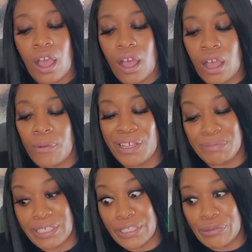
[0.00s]
Uh, well,
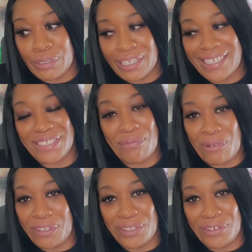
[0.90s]
I'm going to say 20 because I'm
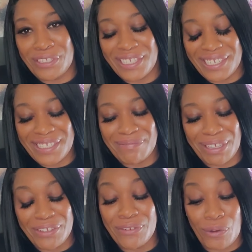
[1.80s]
only 36.
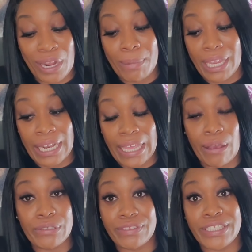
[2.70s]
But you know what I mean. Like,
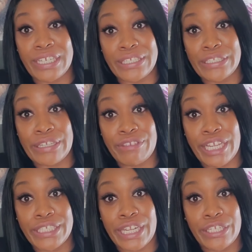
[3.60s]
I was 15, 16,
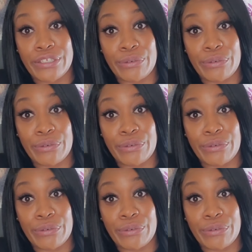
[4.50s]
17, 18, 19,